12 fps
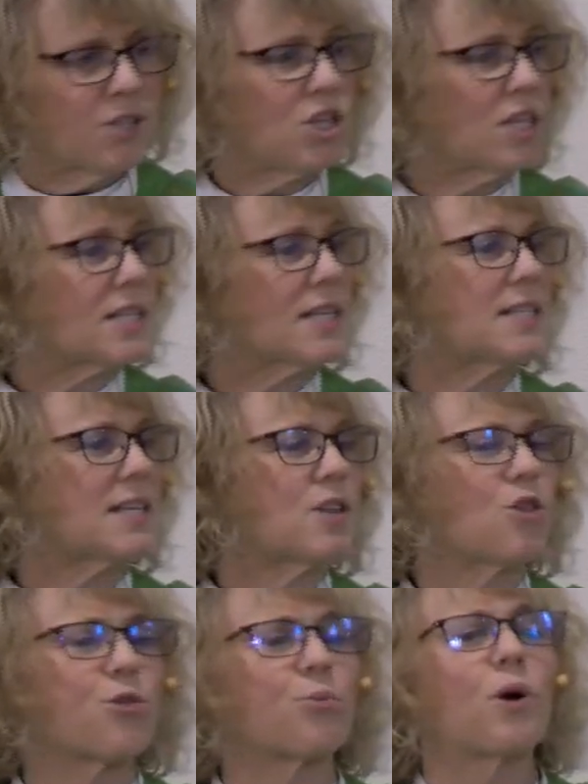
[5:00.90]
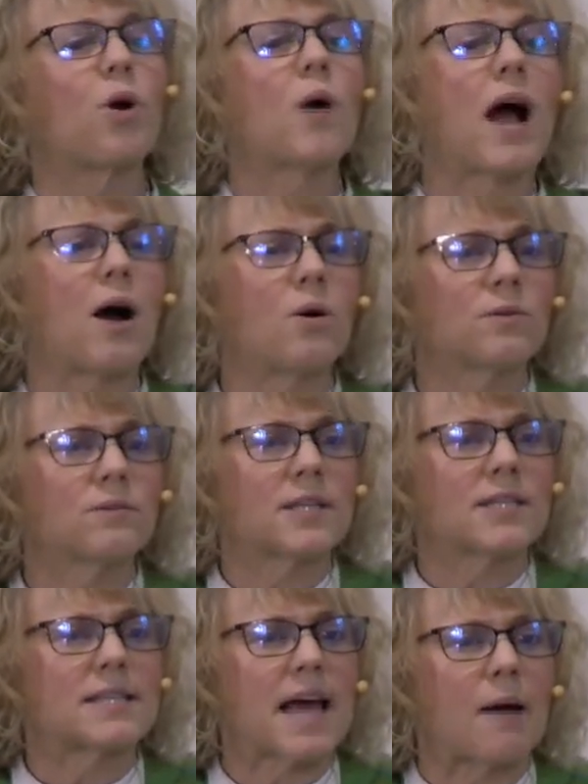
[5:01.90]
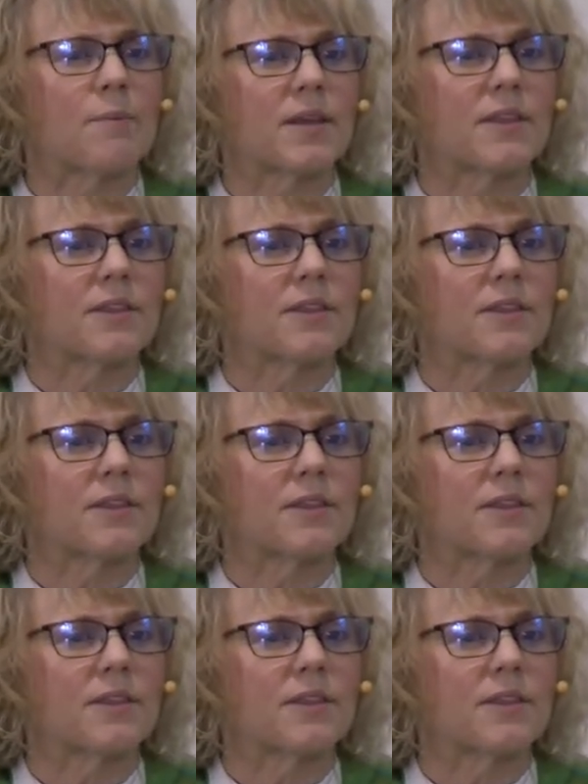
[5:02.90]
Jesus didn't throw out the Sabbath